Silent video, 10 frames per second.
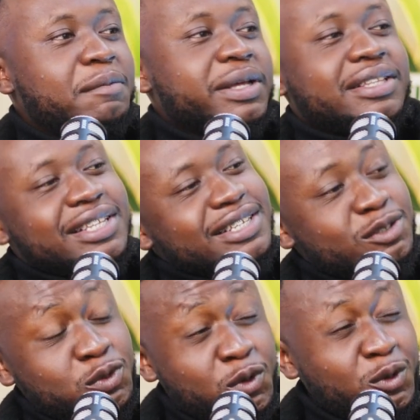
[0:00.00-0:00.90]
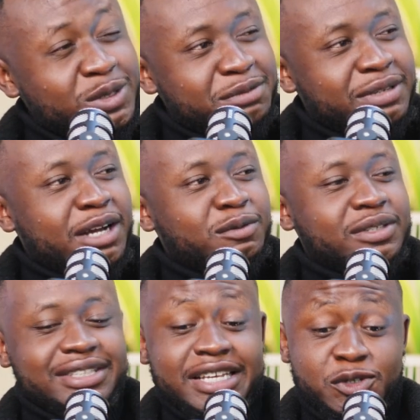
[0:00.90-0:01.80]
I'm like, the thing is, you know, deep
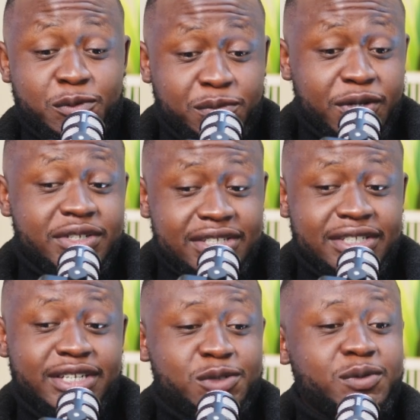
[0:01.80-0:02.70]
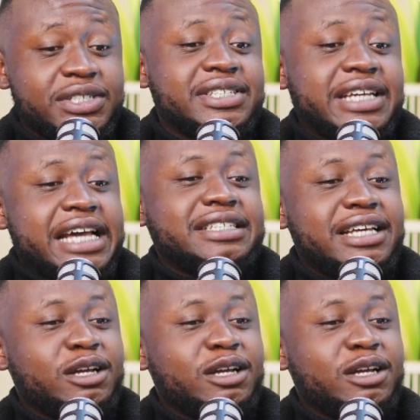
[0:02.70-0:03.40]
down, there's a person that you wanted to ask